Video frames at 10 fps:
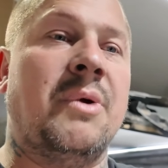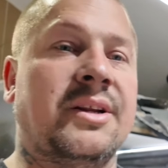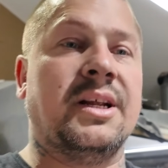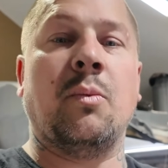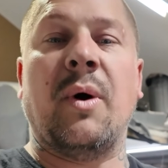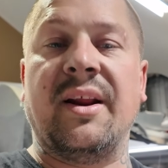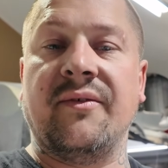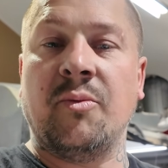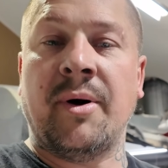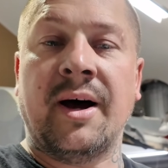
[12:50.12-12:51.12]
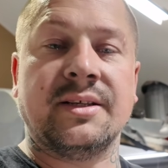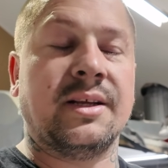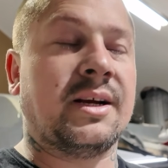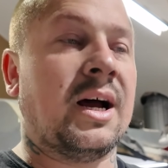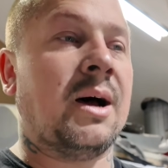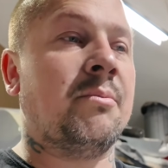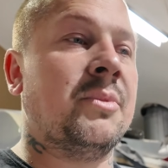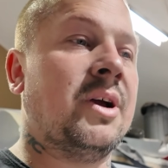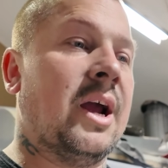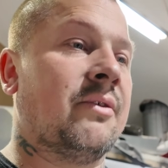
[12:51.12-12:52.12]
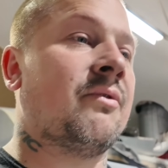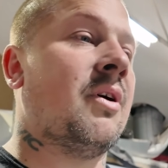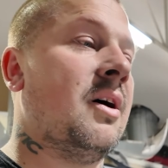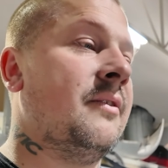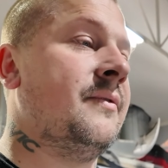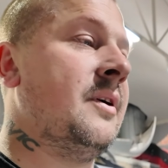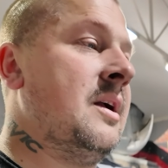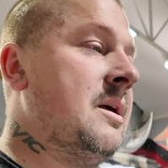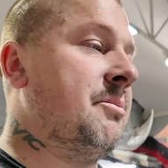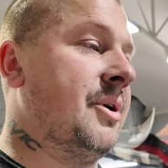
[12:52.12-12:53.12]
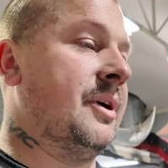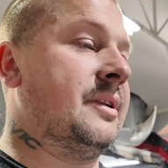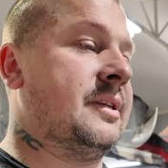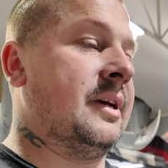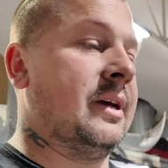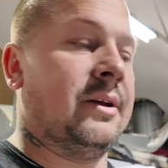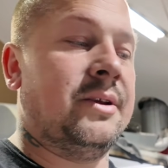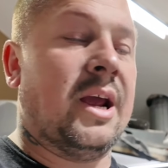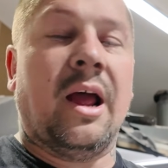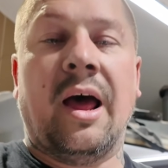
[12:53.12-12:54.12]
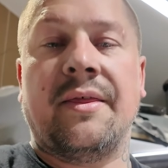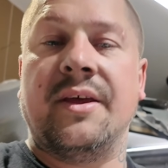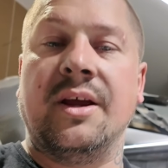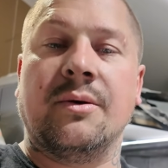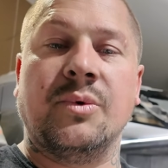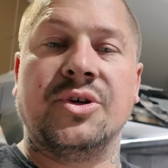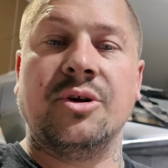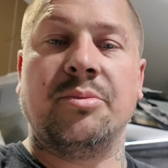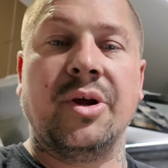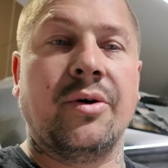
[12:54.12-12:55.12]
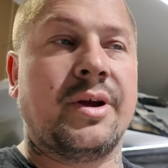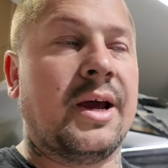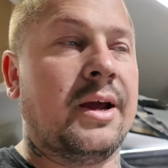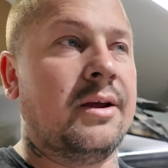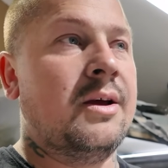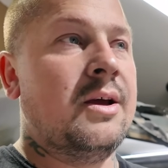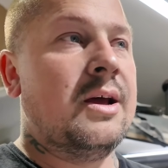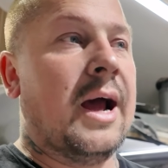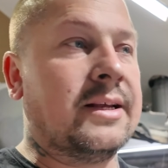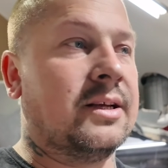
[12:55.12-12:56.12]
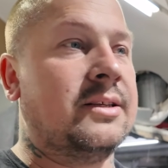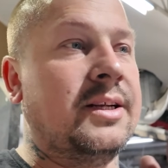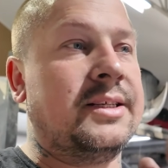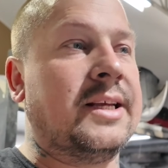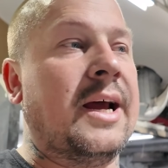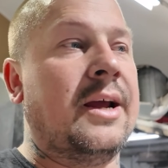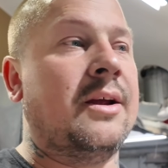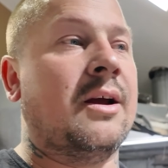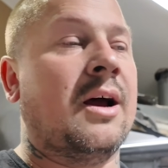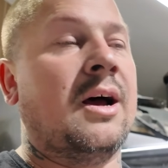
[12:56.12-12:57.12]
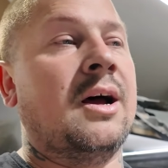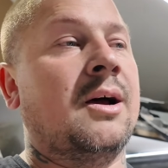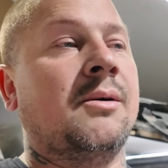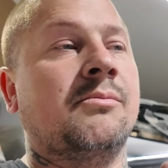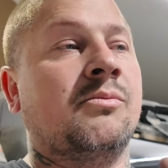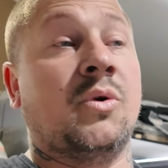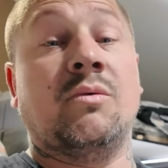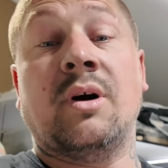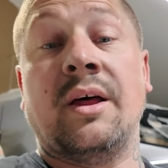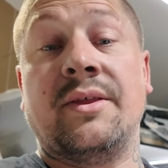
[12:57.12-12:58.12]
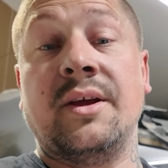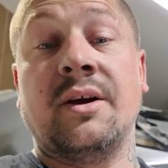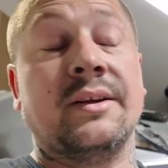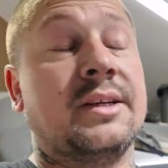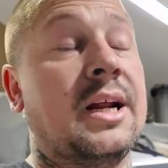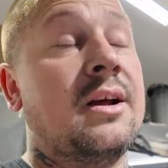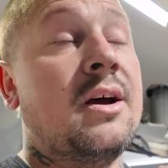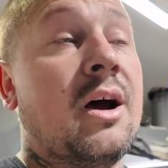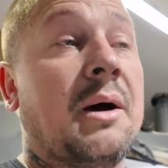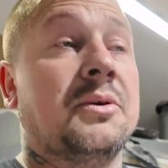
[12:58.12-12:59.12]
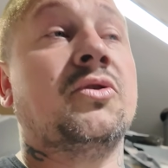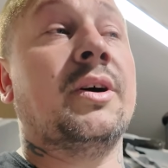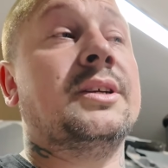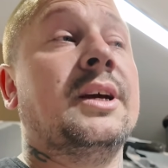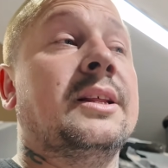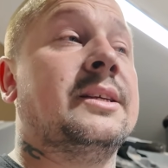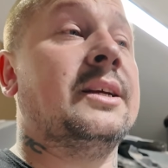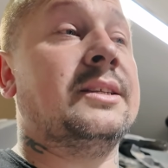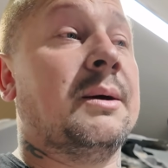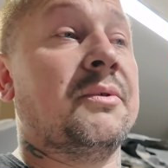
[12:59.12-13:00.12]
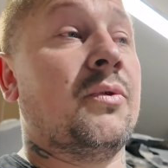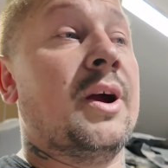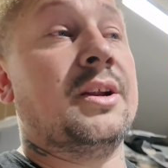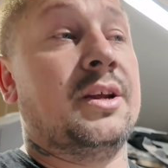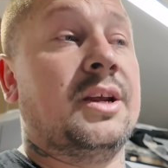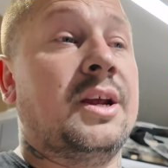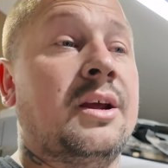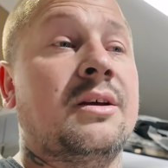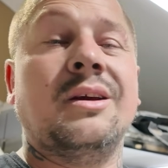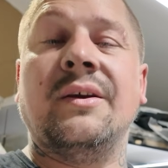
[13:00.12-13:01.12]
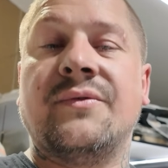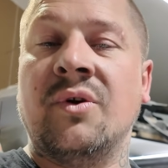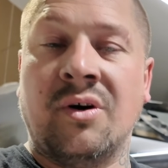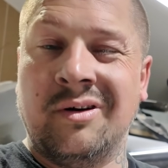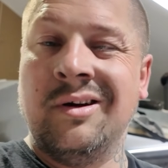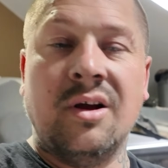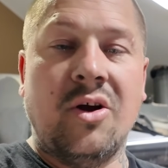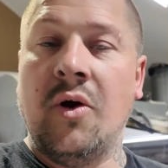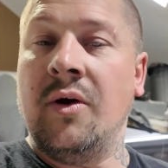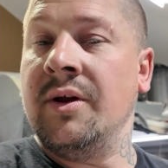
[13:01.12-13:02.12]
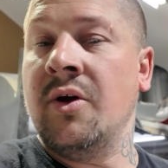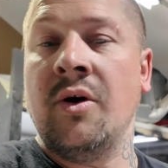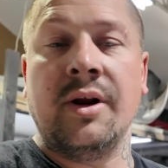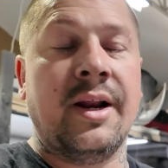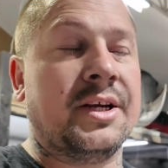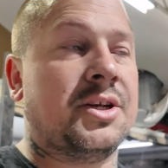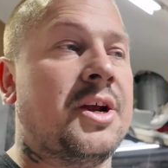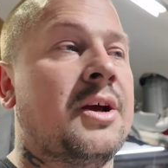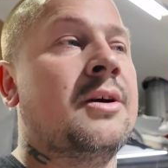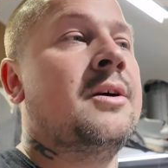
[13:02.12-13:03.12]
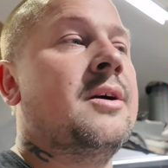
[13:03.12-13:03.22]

instead of waiting for parts to come and arrive. But yeah, I think we should be okay. As I did say, well, I think I said I'm trying to get this thing done before end of year, if not early next year.